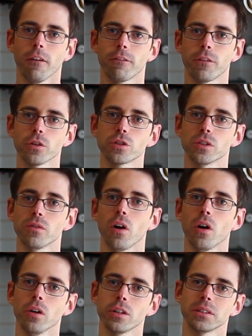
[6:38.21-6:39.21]
First of
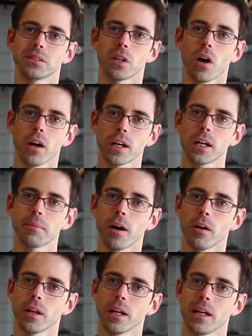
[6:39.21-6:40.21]
all, talking
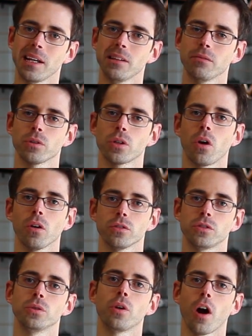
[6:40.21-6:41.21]
about it in
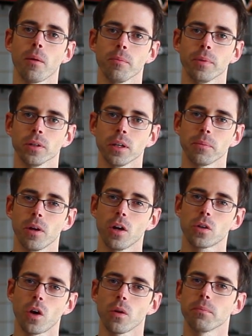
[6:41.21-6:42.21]
regards to carbon buildup.
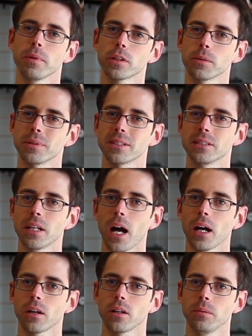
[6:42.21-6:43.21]
Carbon buildup is
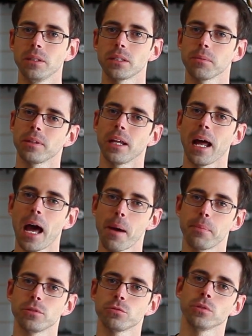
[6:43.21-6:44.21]
not going to be something that
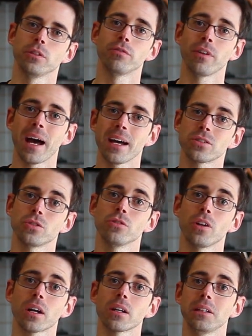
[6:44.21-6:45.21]
happens really fast, so you're
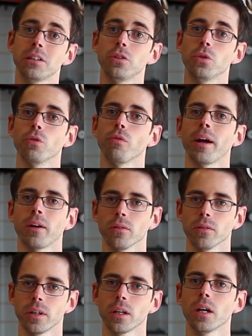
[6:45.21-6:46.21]
not going to need to do it
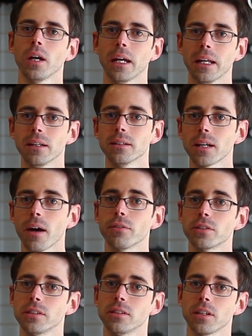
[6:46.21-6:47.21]
regularly. It is
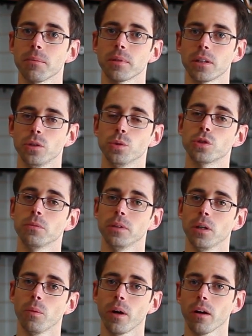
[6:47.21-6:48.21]
obviously something you should
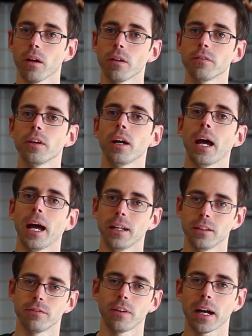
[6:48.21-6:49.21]
be aware of,
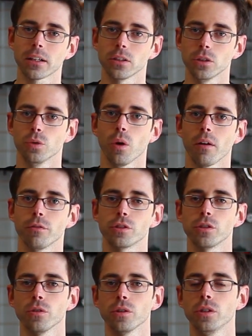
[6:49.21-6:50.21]
and the fact that you
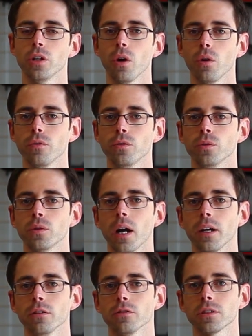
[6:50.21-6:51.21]
obviously already know when you've
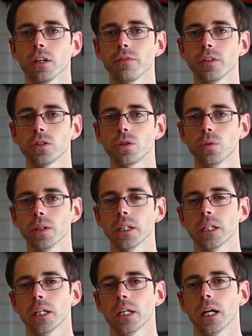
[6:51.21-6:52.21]
gotten yourself into
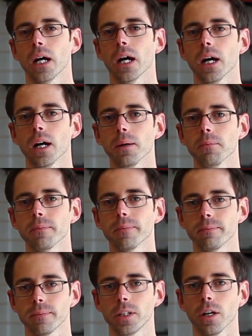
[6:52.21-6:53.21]
it,
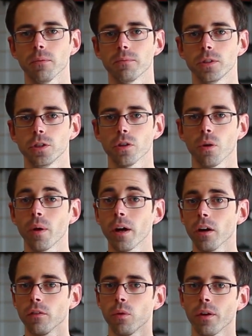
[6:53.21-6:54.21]
you're
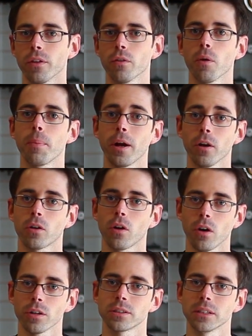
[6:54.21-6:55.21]
aware of what the repair
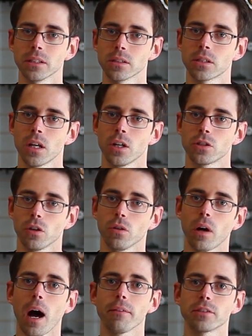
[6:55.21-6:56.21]
cost is.
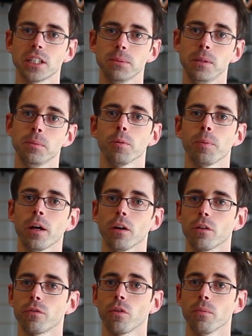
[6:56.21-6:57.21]
So obviously be
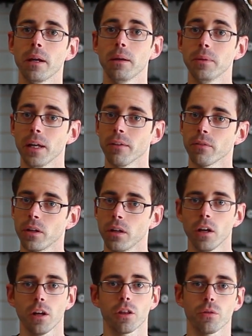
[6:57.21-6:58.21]
prepared for maybe every
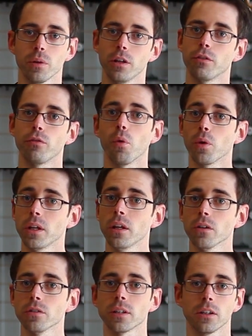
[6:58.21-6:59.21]
3 to 4
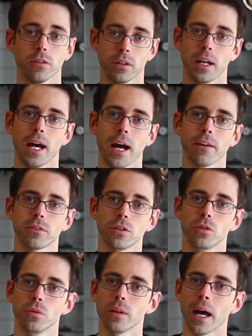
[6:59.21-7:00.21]
years that you're going to have to
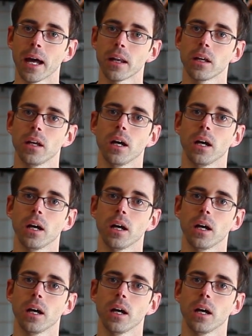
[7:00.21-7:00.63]
do that.